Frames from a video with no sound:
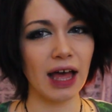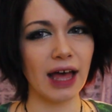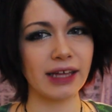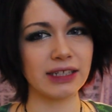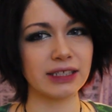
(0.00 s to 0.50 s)

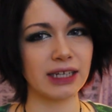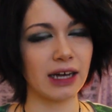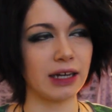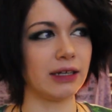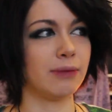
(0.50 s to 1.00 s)
and
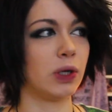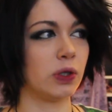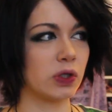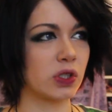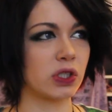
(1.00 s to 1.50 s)
I am
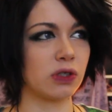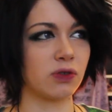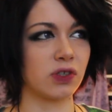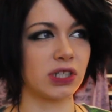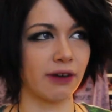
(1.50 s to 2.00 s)

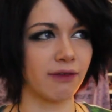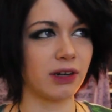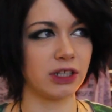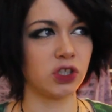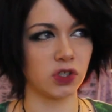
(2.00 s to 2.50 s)
also
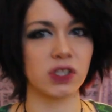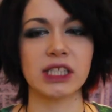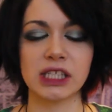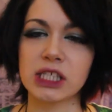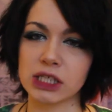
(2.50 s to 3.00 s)
generally
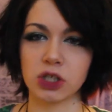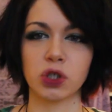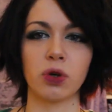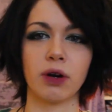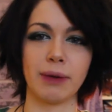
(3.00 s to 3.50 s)
just
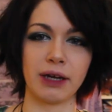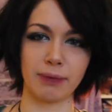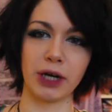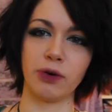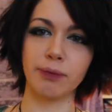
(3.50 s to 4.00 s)
insecure about
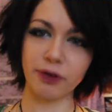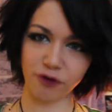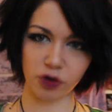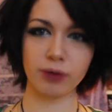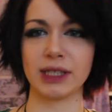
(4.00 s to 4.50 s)
my own
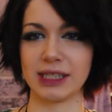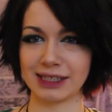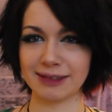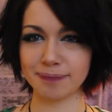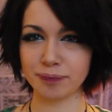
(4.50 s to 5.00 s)

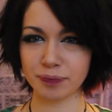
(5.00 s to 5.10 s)
performance.